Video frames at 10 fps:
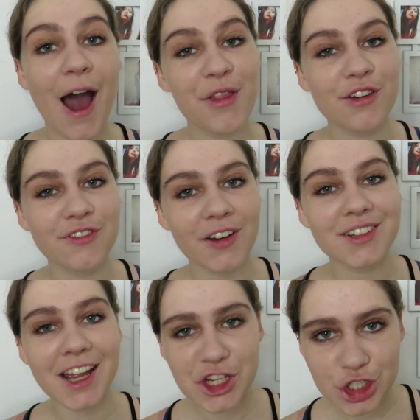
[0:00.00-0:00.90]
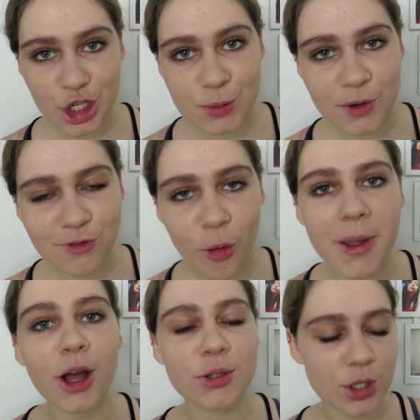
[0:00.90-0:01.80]
How the foundation is
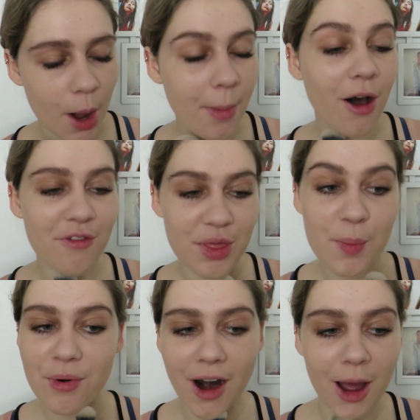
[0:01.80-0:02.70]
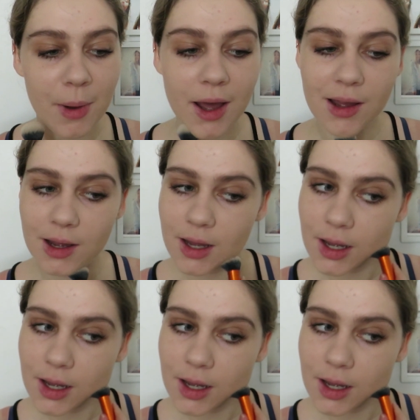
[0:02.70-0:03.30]
performing on top of the primer,